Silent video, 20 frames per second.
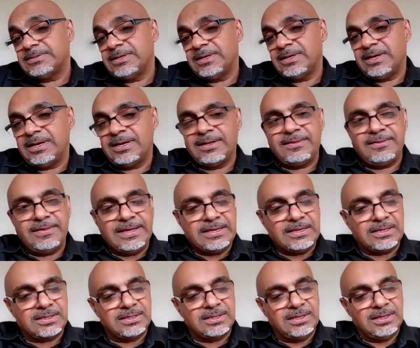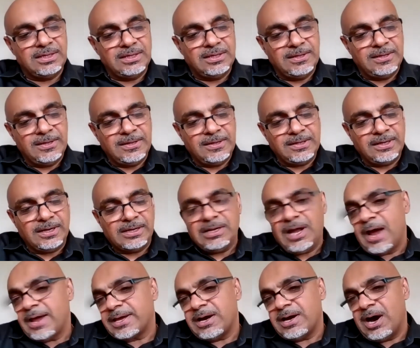And I think
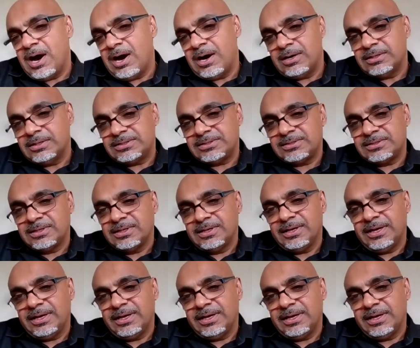like art,